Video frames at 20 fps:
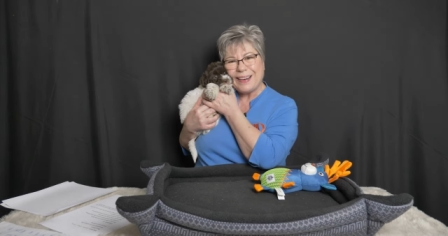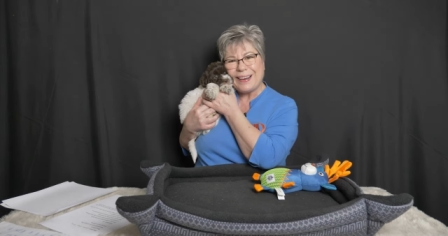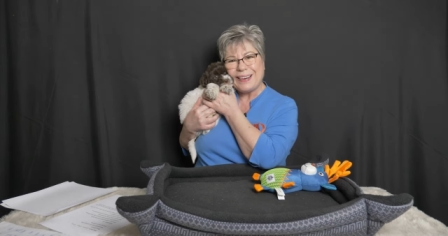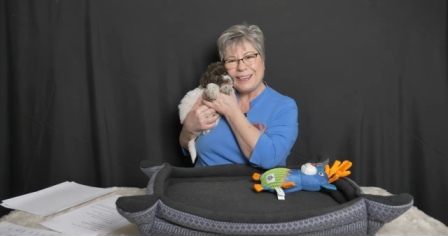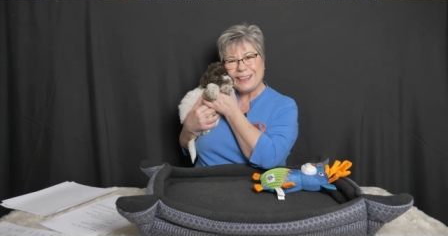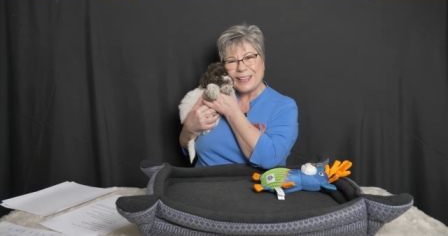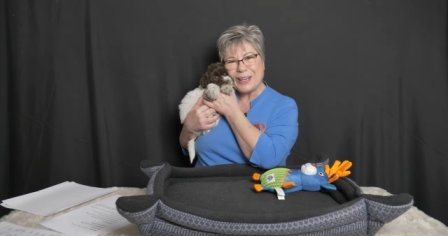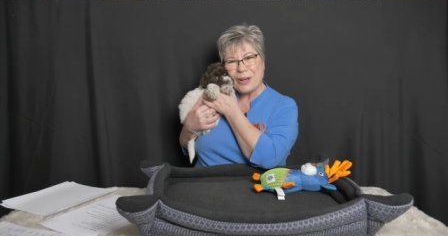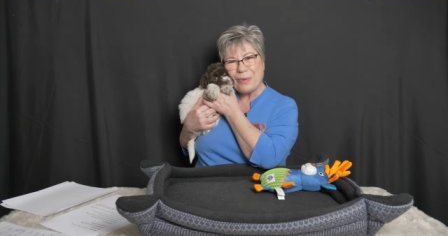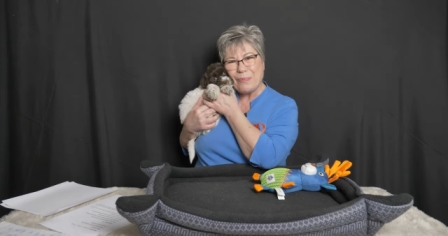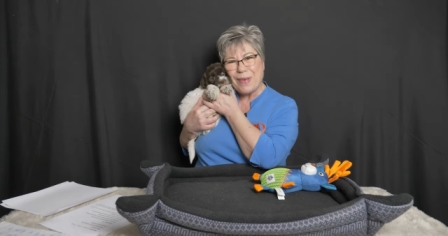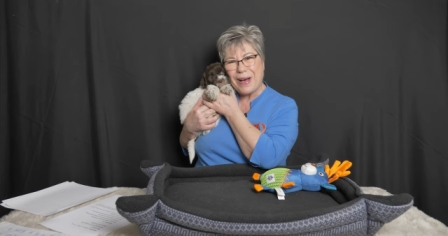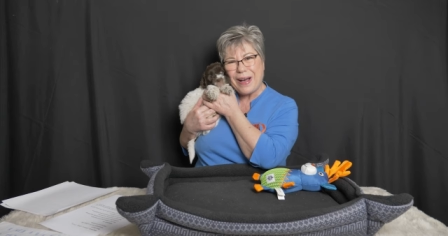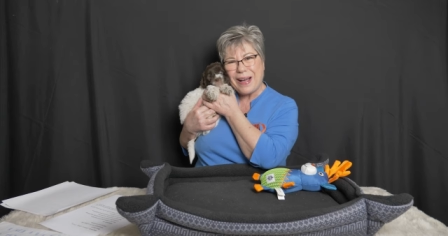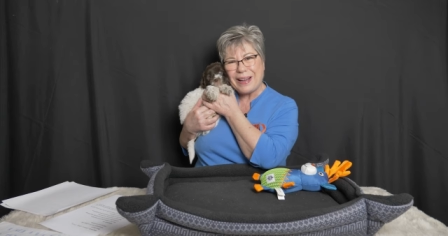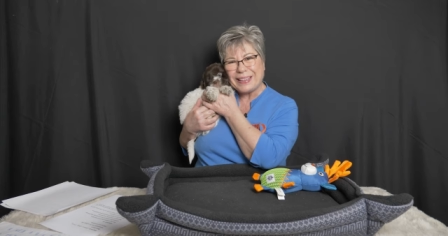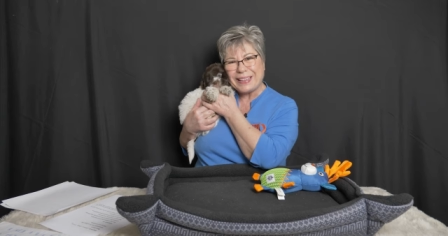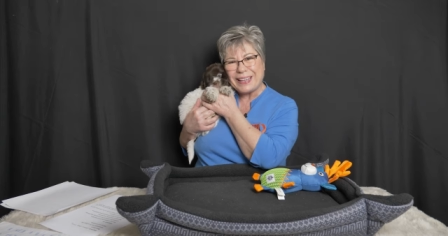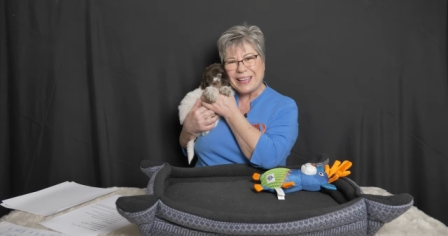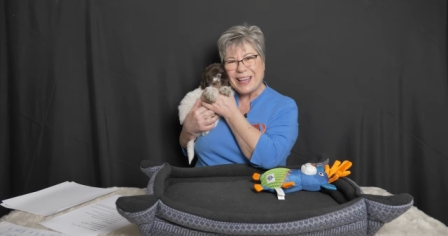our little
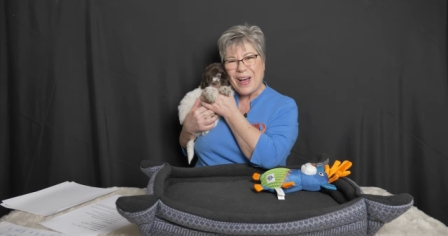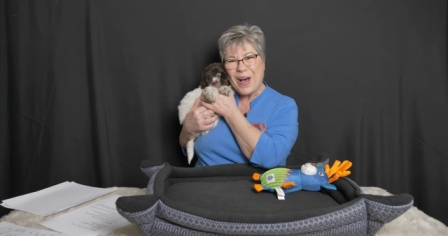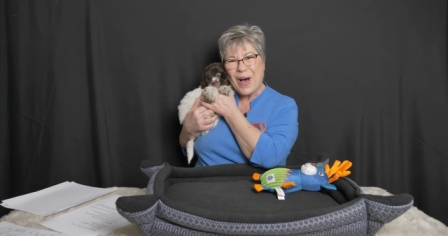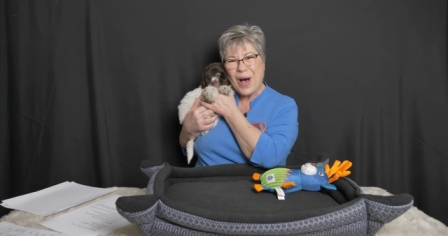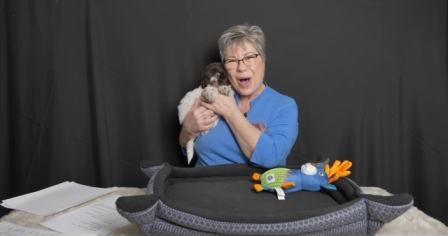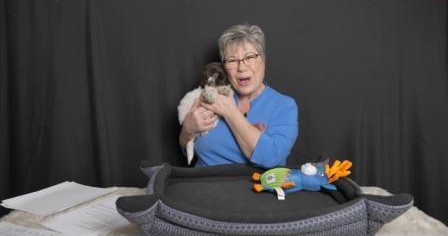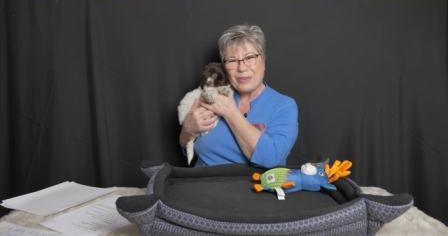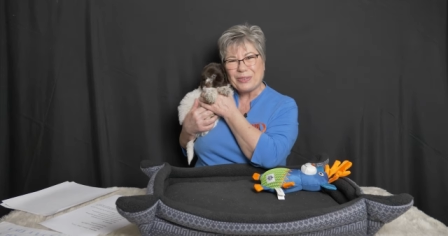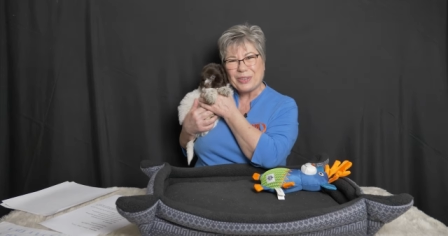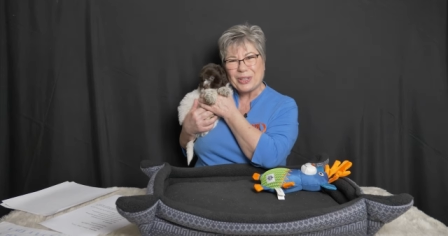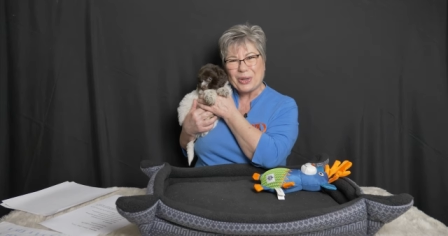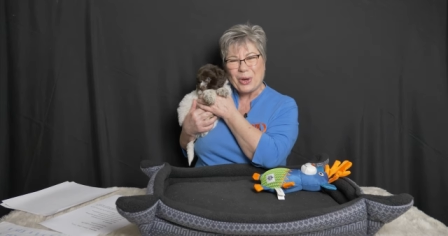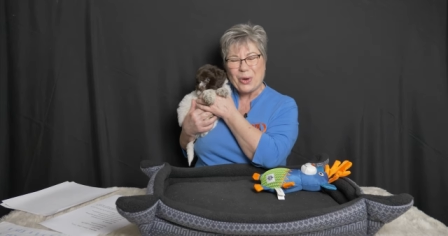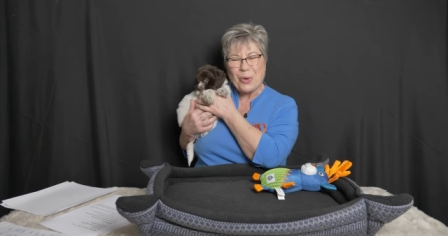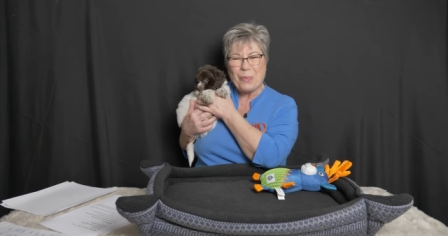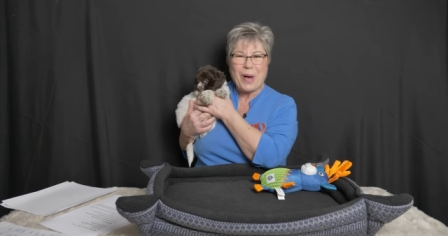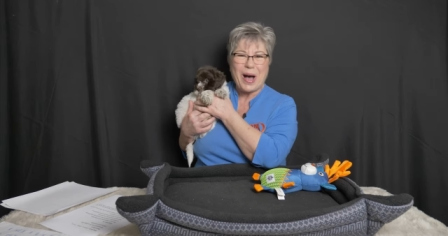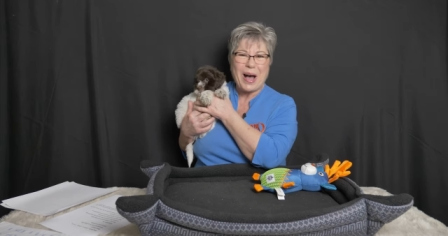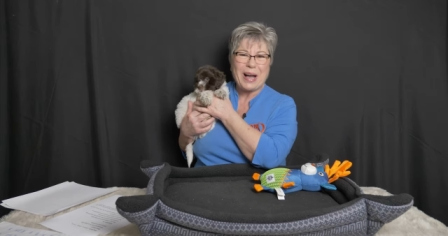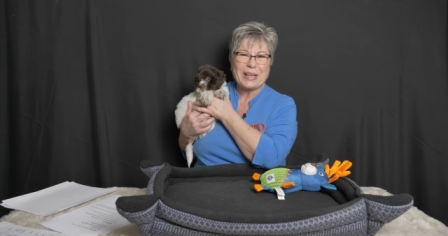Molly off to
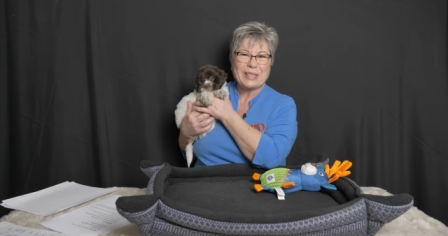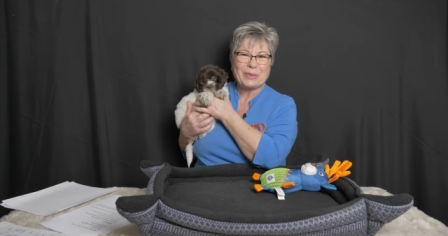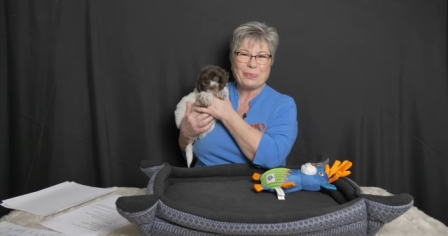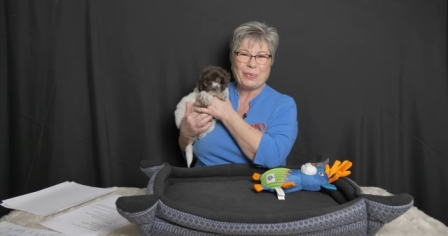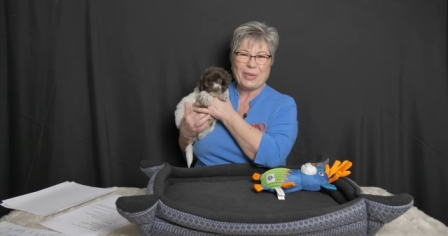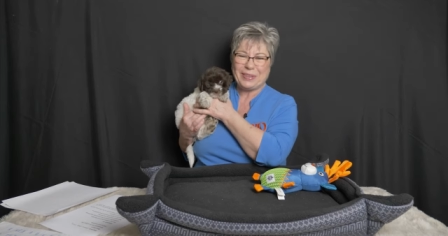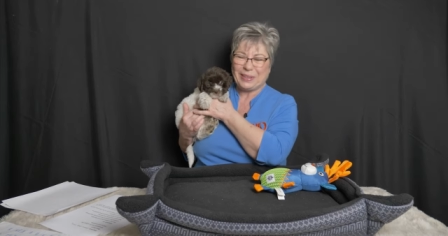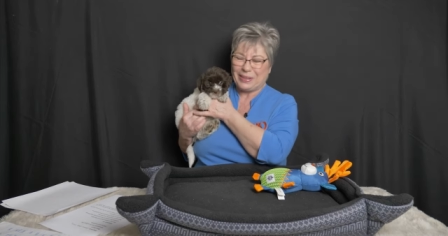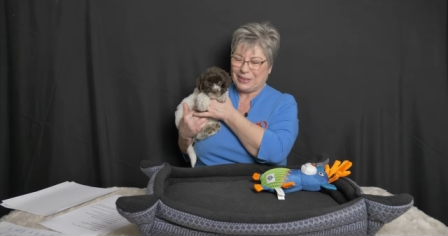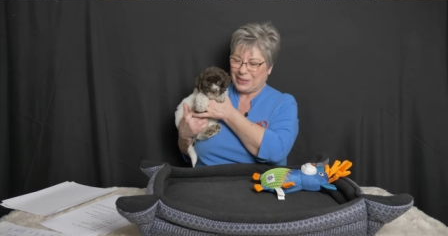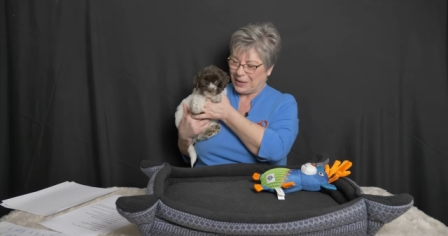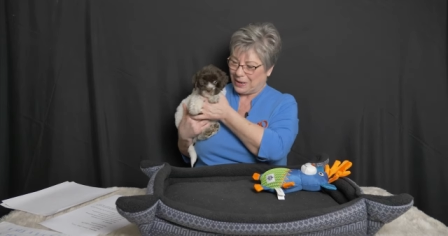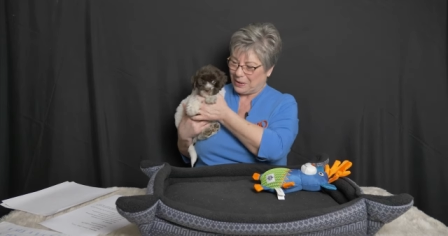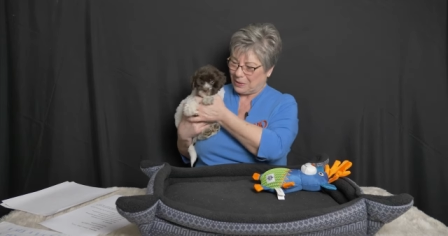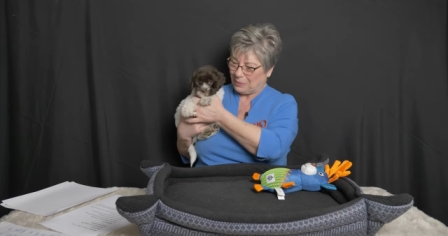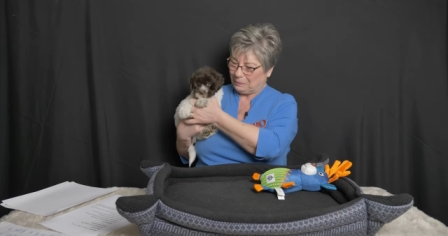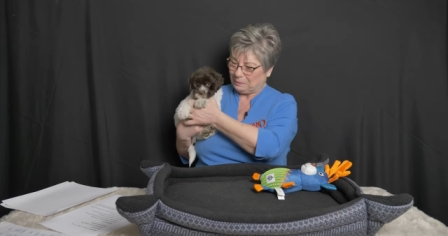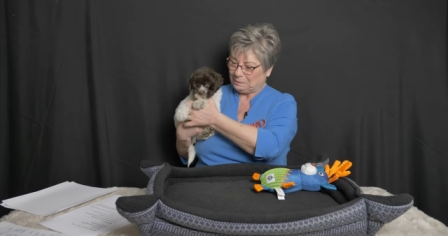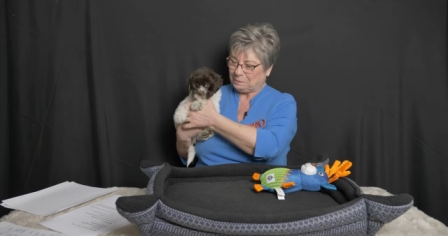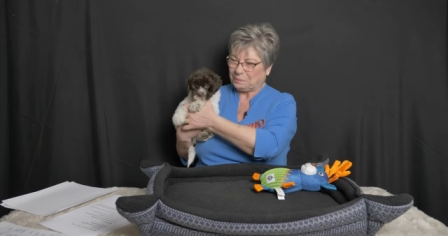Comox with Claire.